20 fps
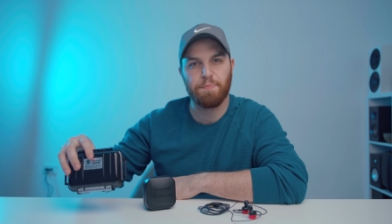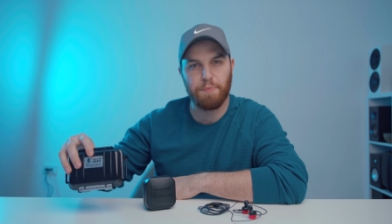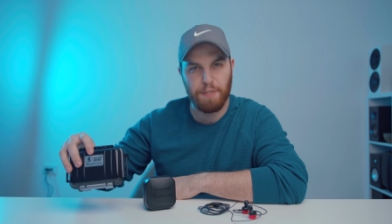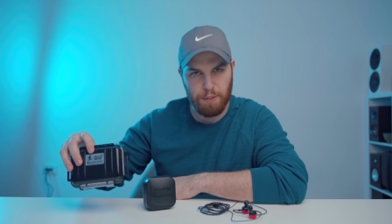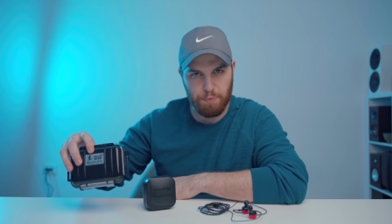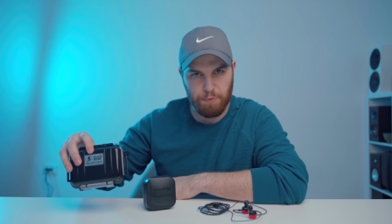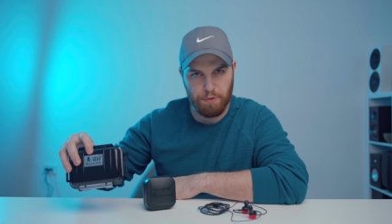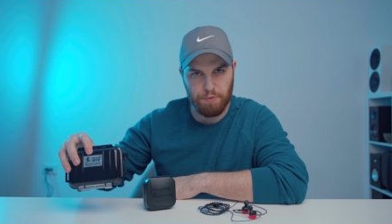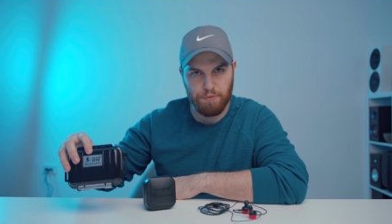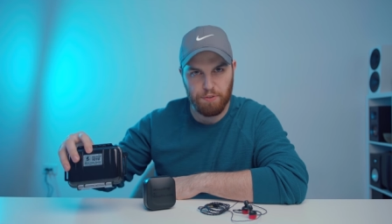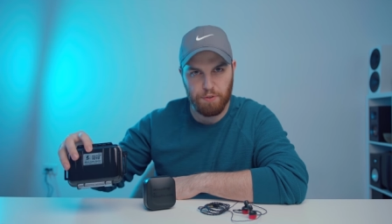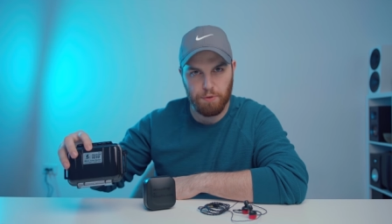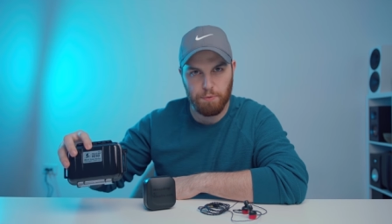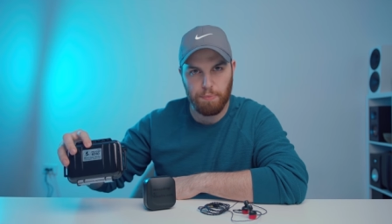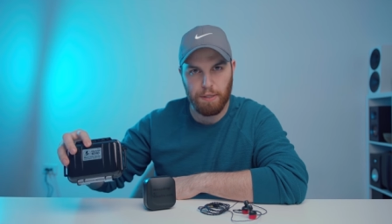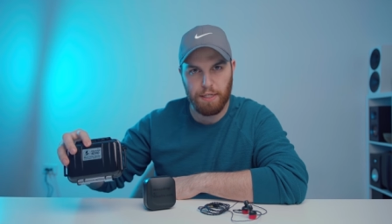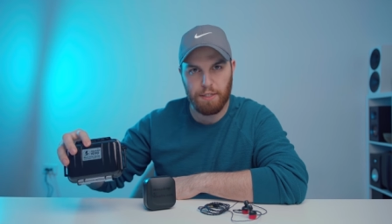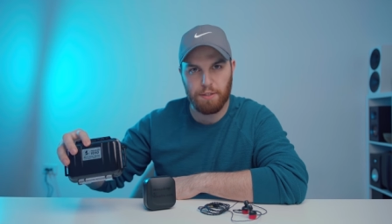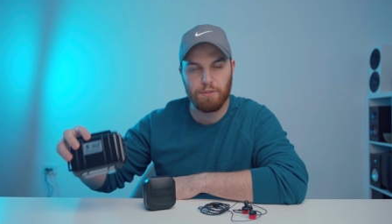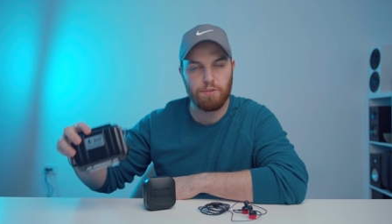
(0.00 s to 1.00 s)
but I would feel
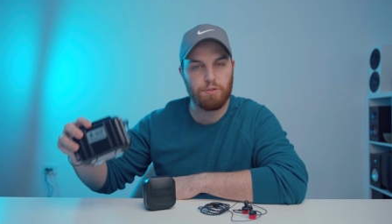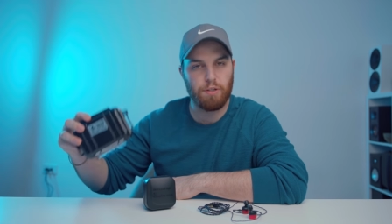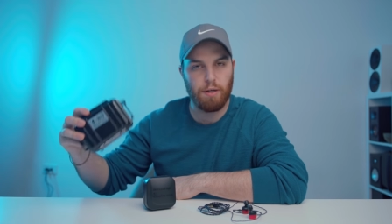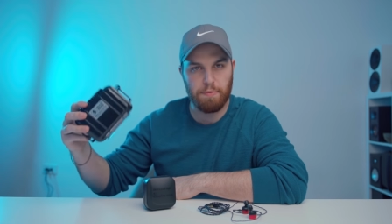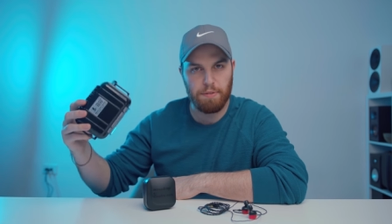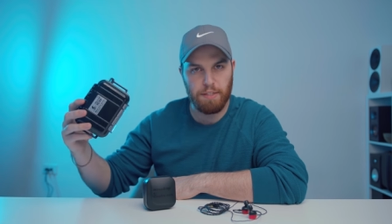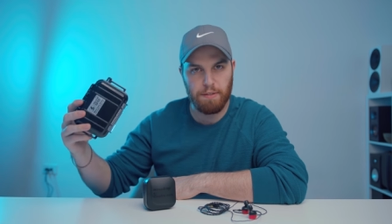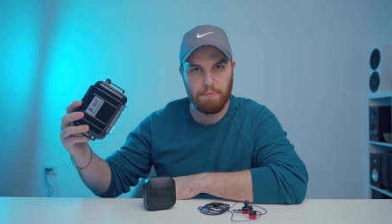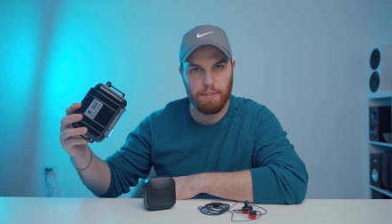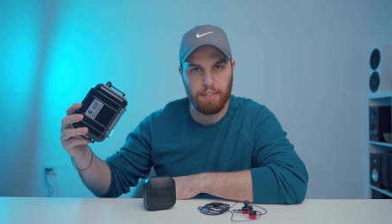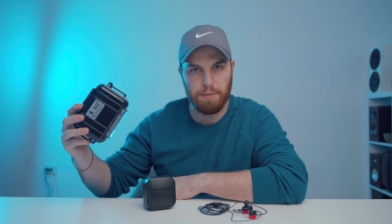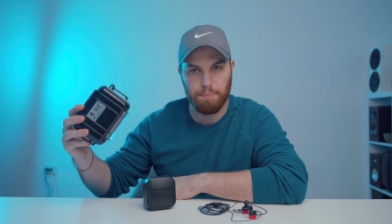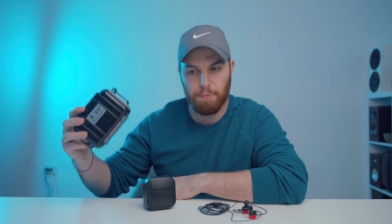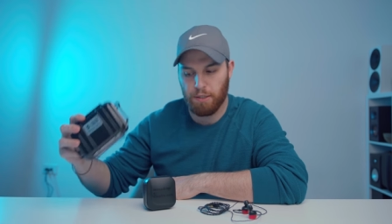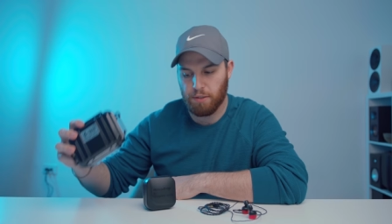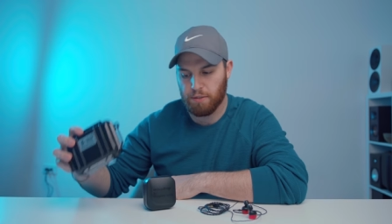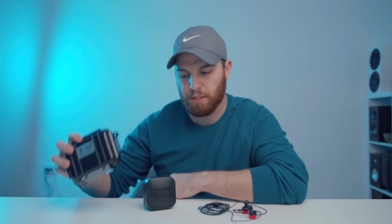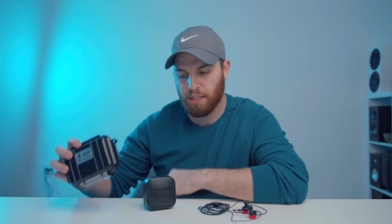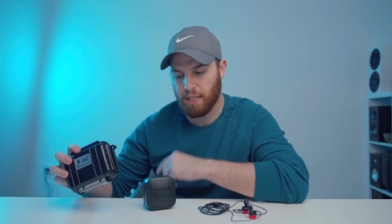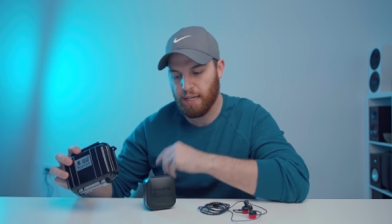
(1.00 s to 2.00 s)
better dropping them in the
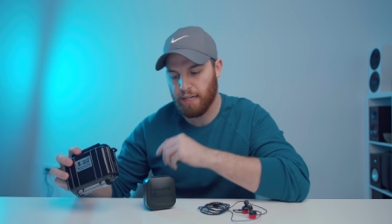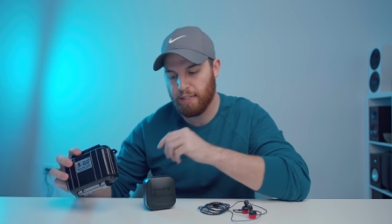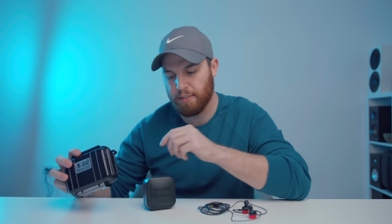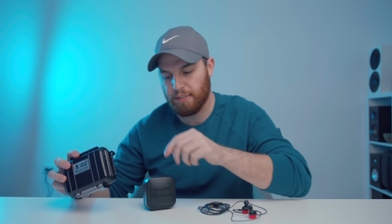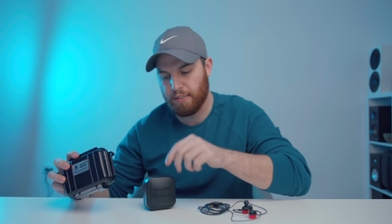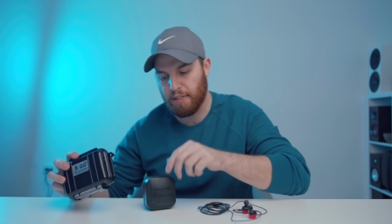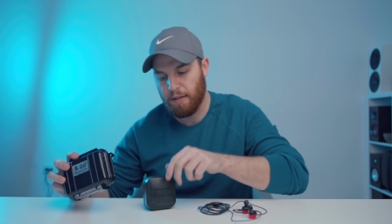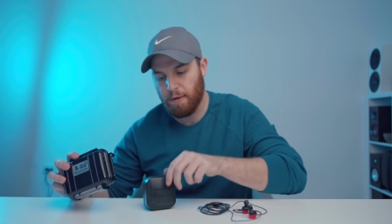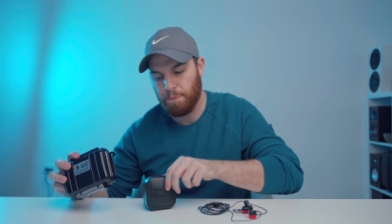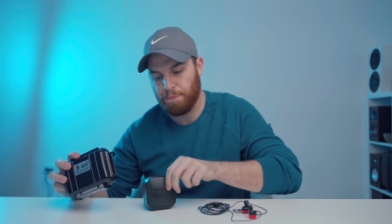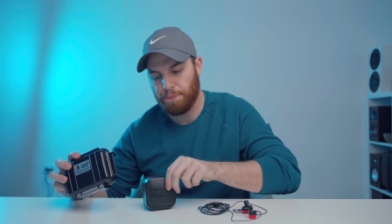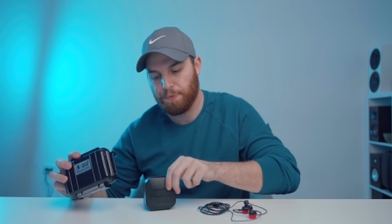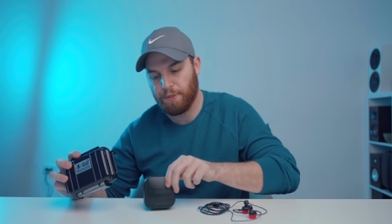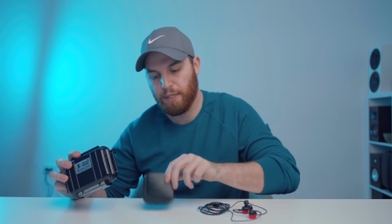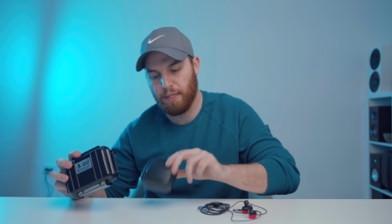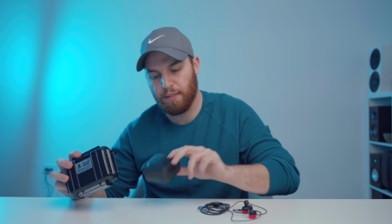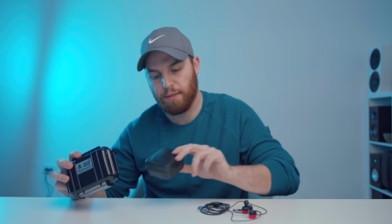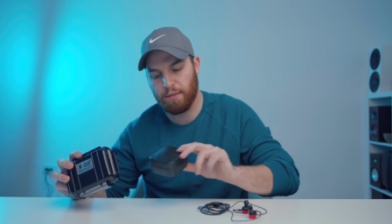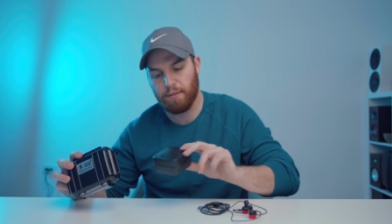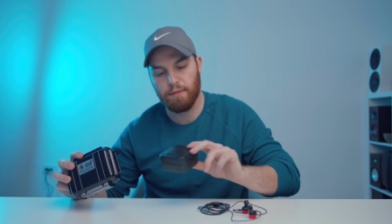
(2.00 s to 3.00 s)
Pelican case
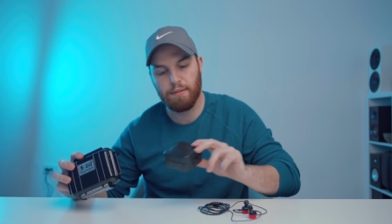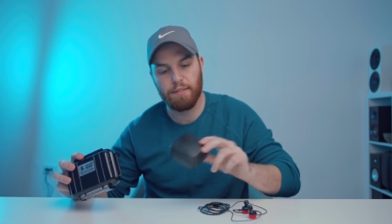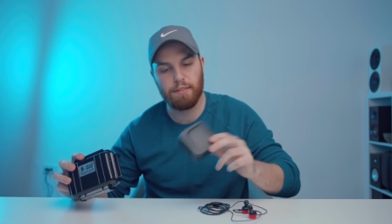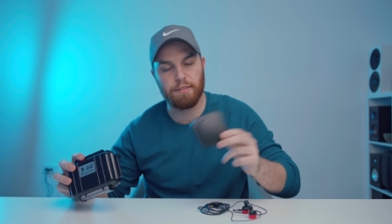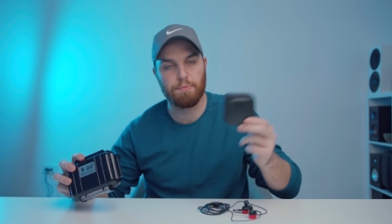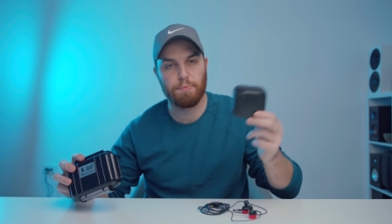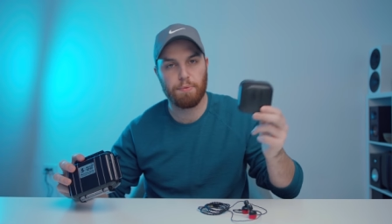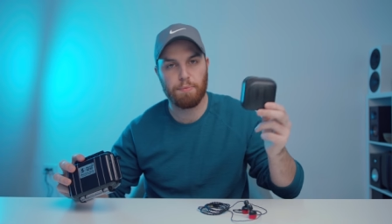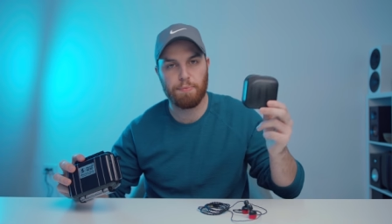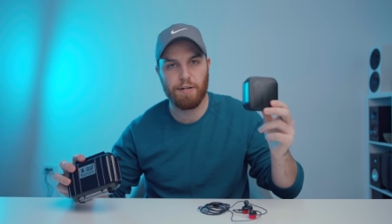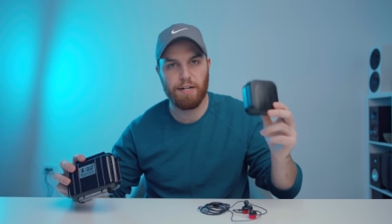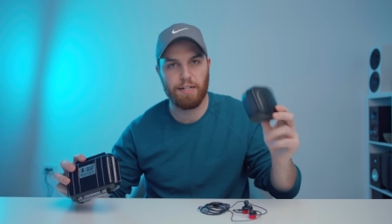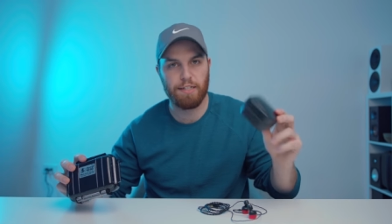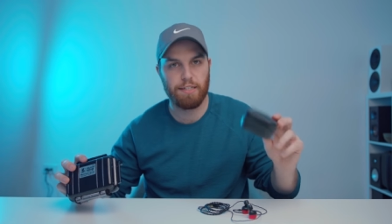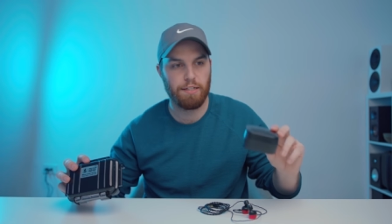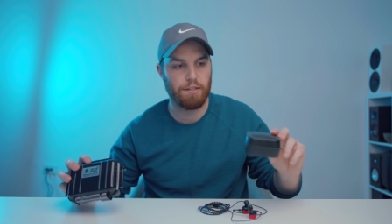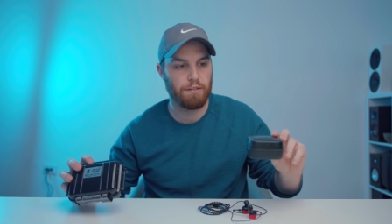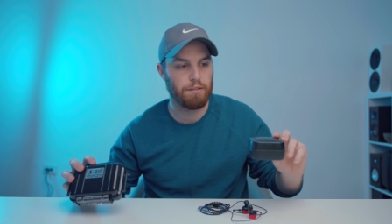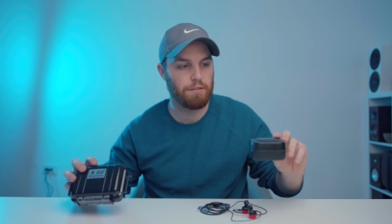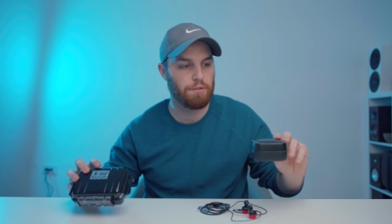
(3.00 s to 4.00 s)
than this
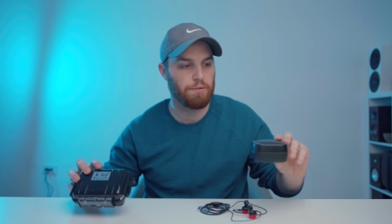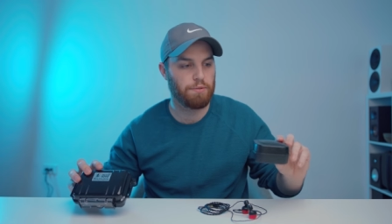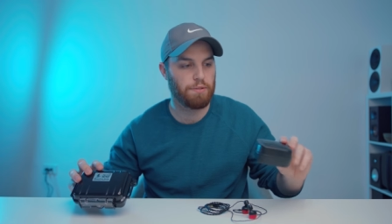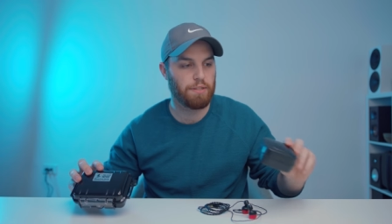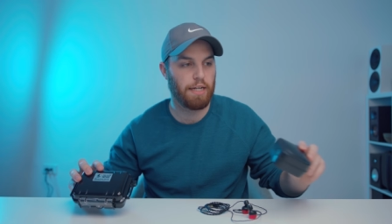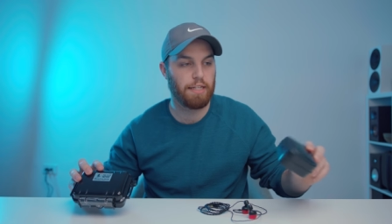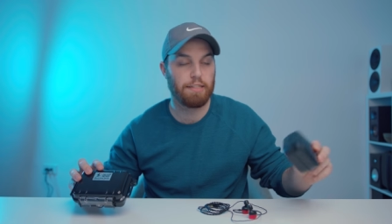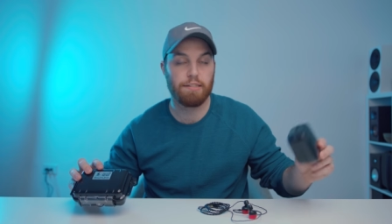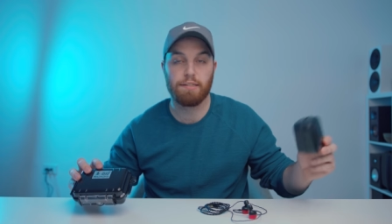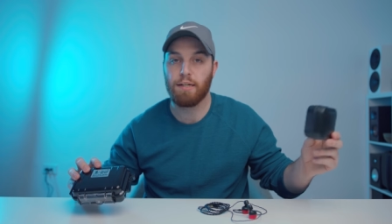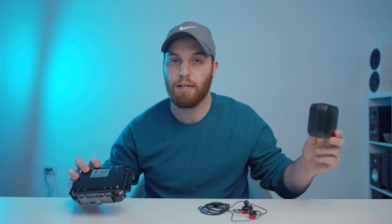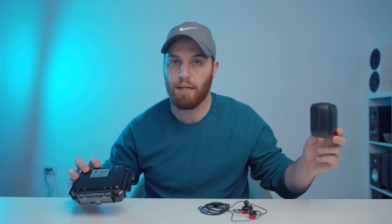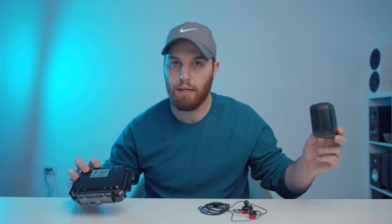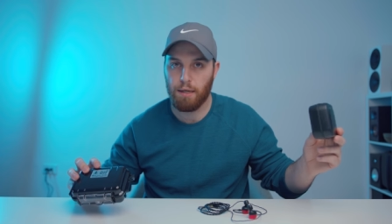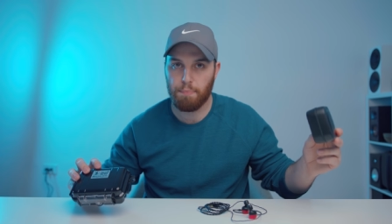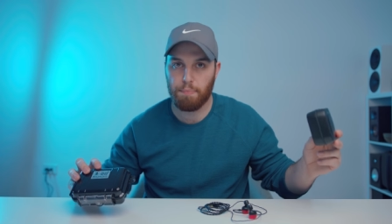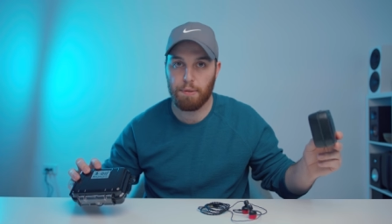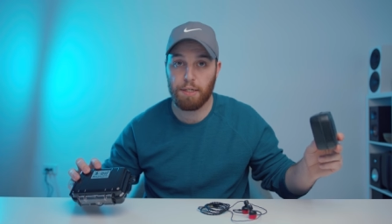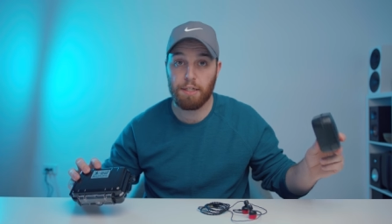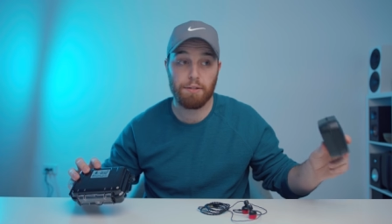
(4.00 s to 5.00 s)
proprietary Zeus case.
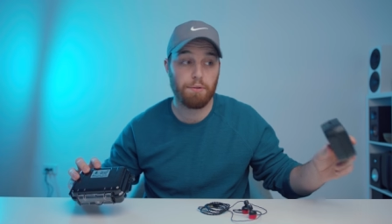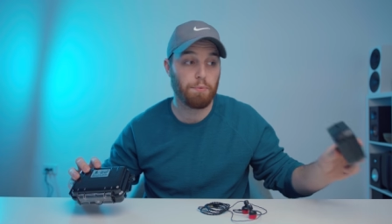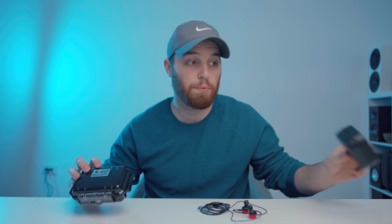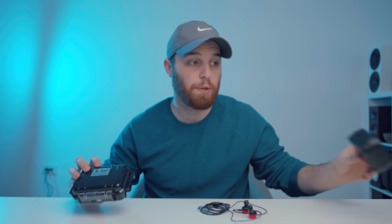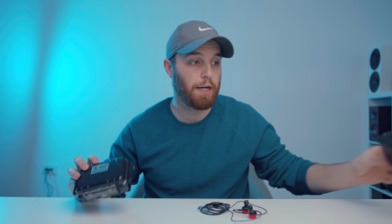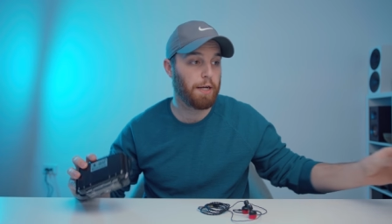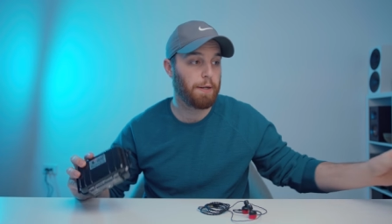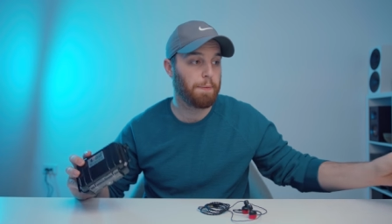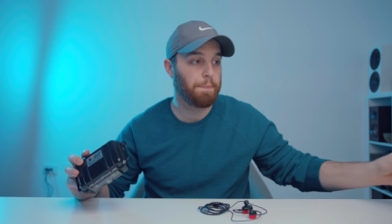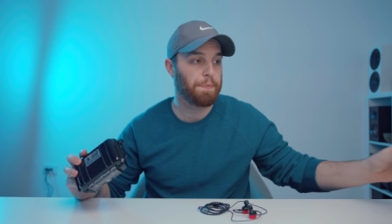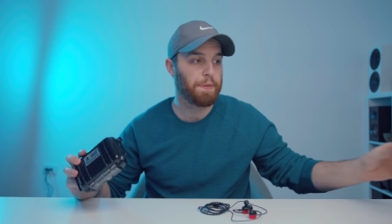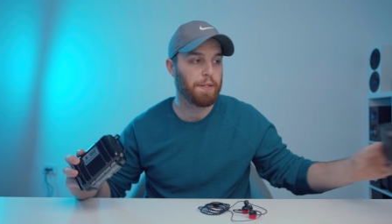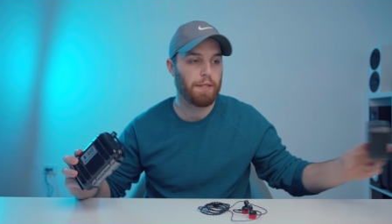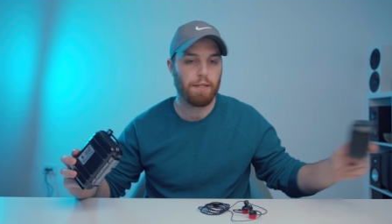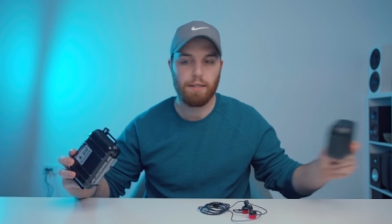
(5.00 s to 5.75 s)
But either way,